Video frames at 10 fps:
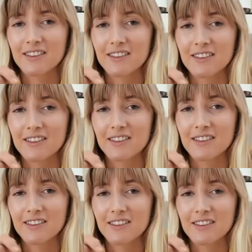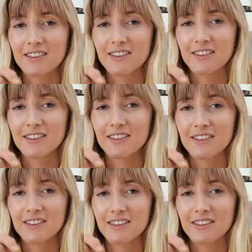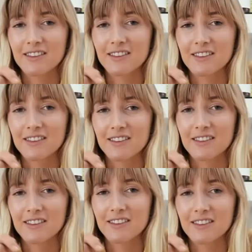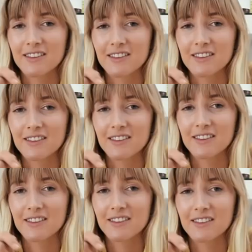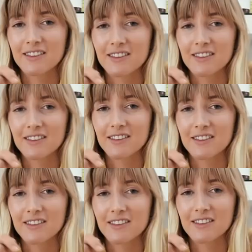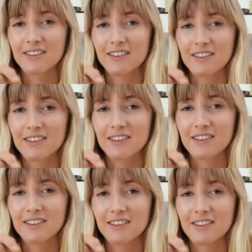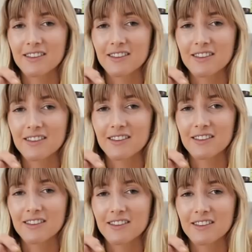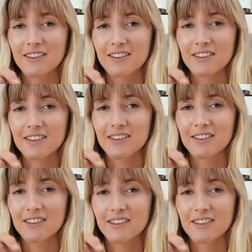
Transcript: [no speech]